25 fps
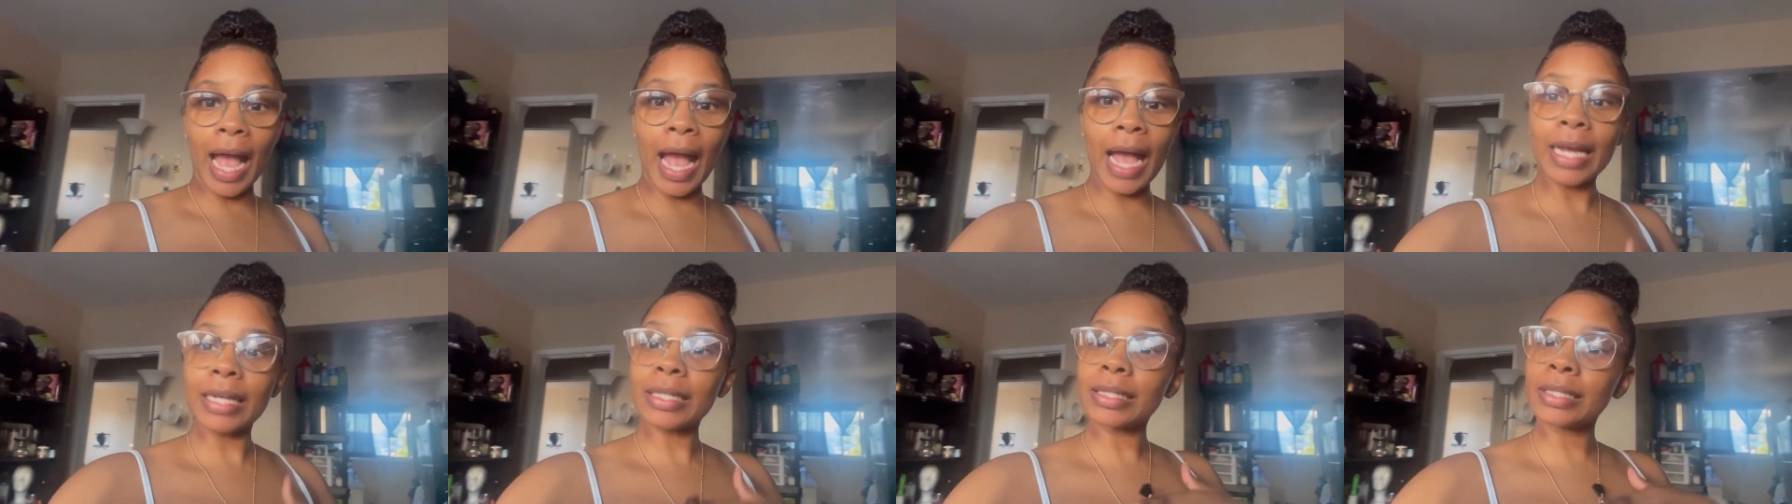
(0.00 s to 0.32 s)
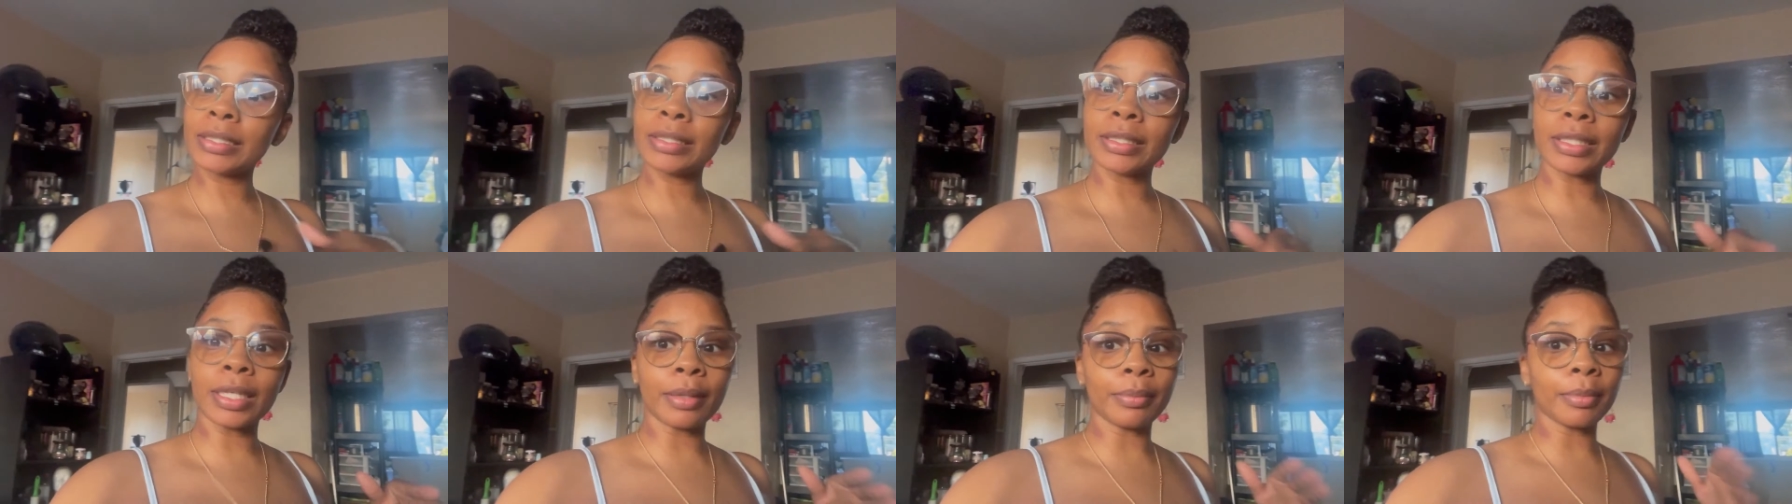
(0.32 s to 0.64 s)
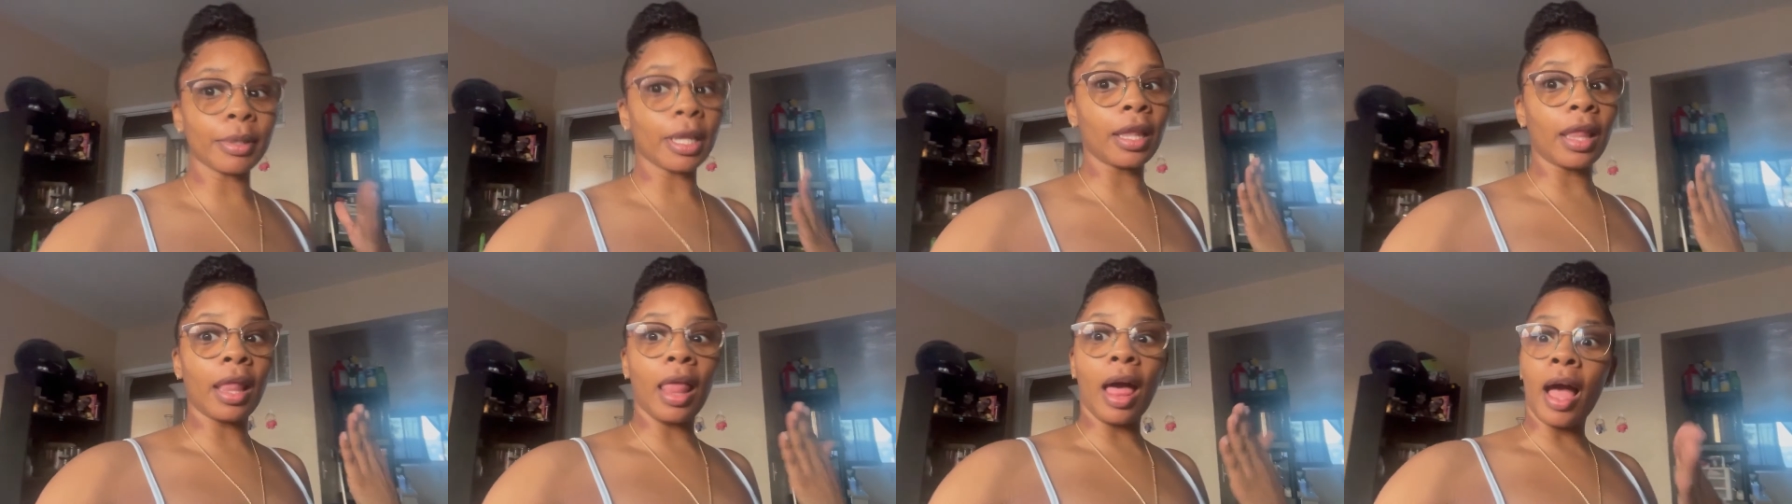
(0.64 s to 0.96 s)
i cleaned up
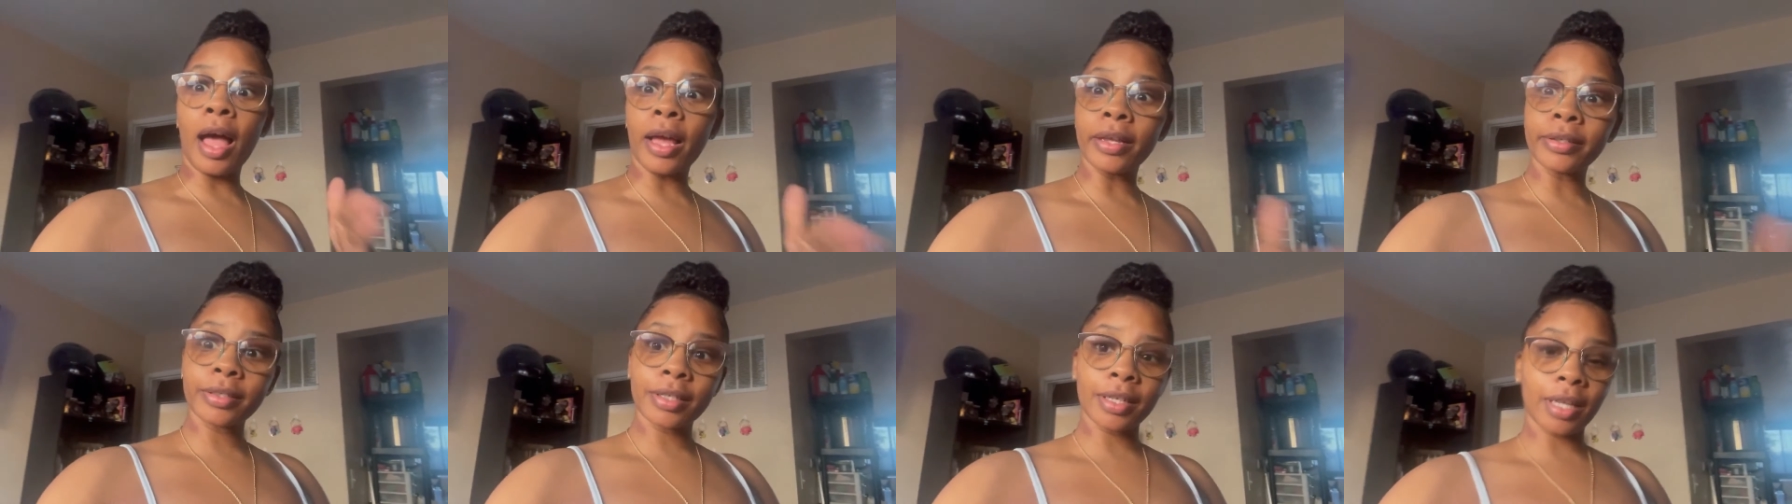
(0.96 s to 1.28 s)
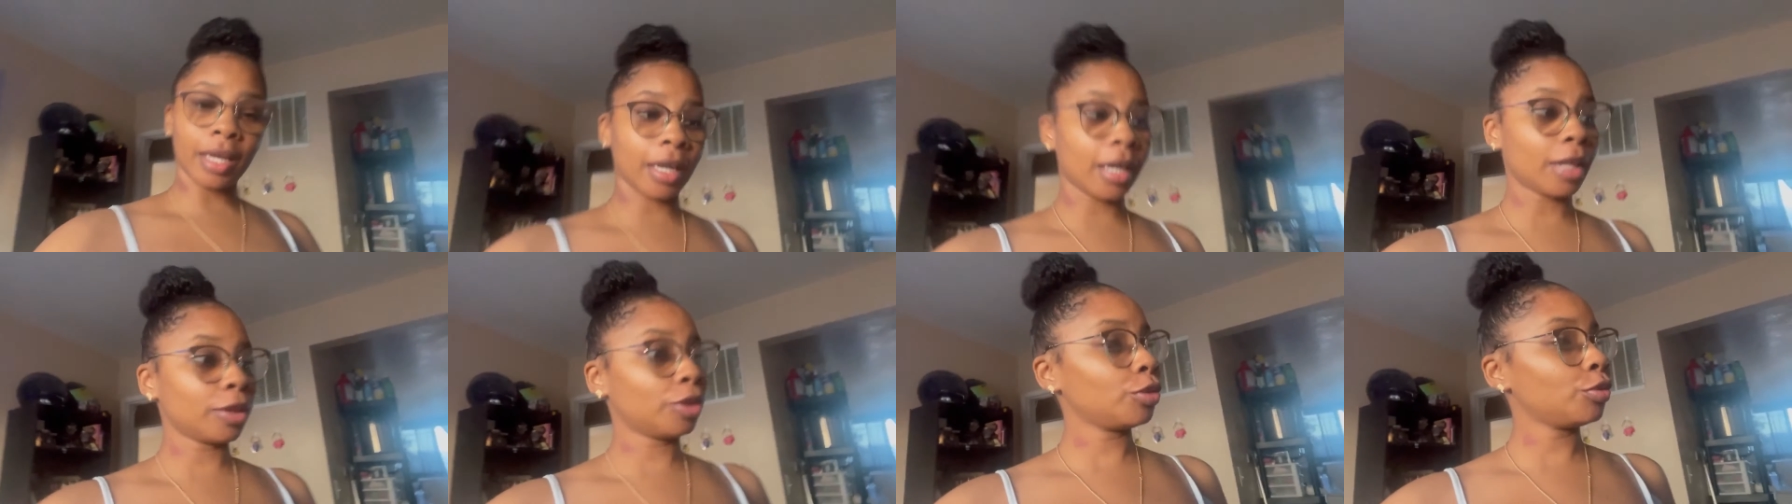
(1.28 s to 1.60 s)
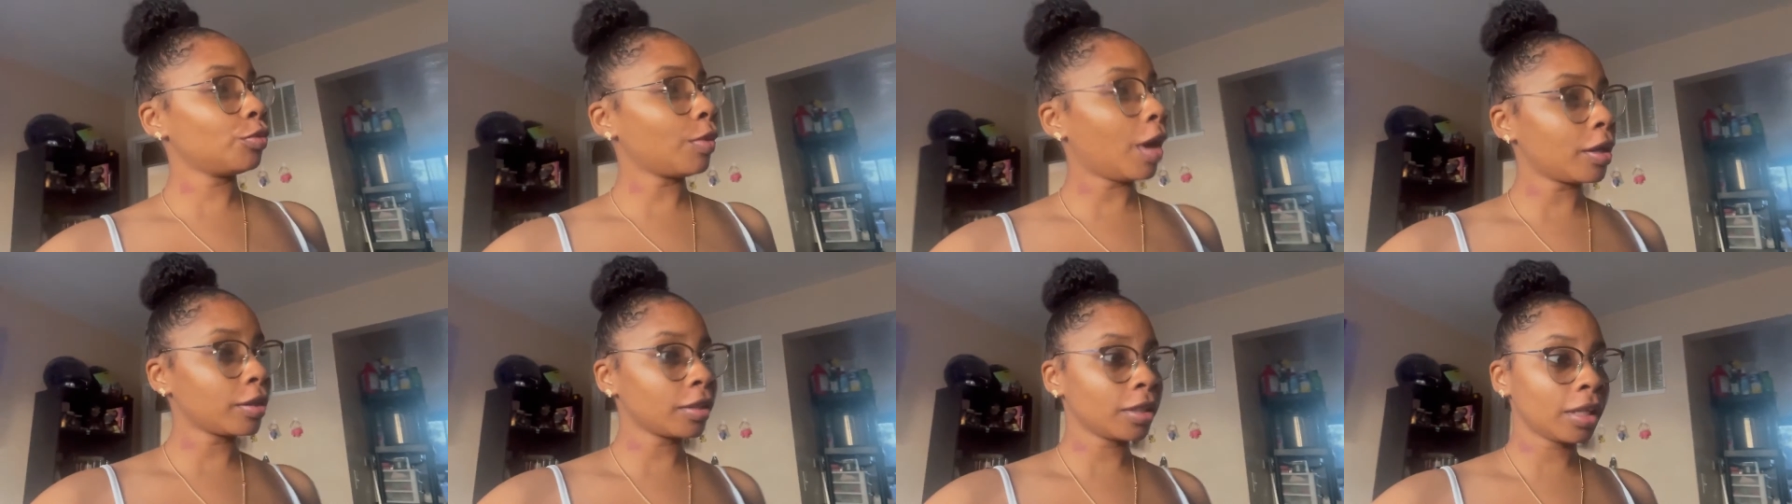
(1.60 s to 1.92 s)
a lot like i
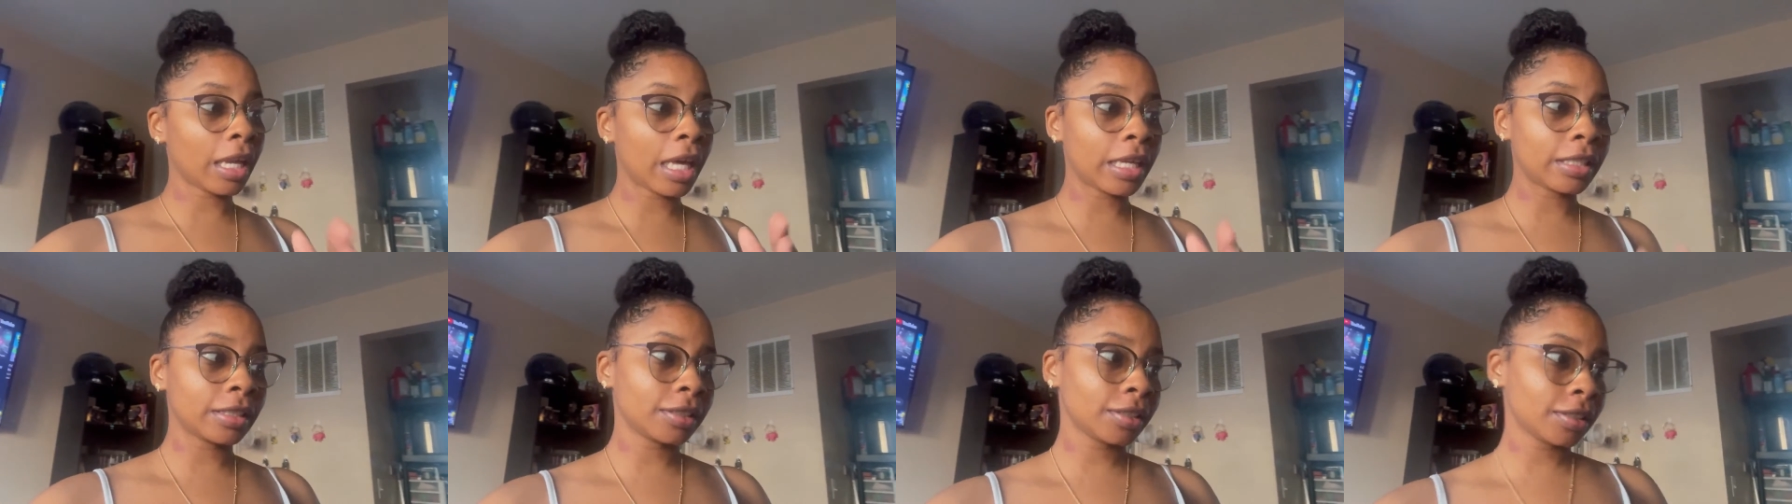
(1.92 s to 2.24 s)
threw out a lot